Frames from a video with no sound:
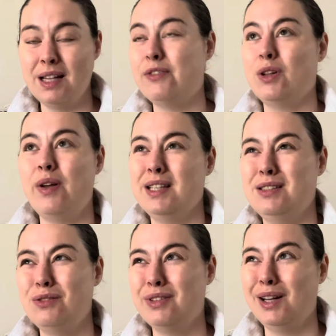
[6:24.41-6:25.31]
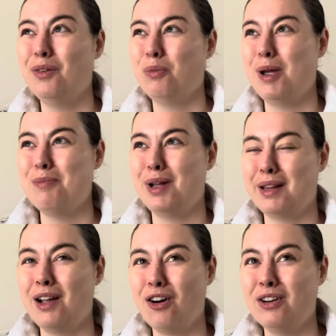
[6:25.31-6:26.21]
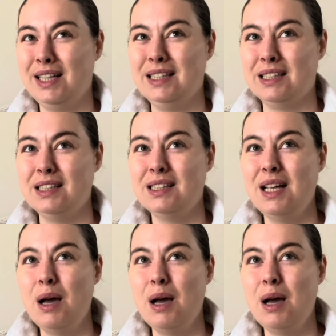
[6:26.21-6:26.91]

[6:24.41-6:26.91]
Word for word: even though it's not really on a whim, like they are needed.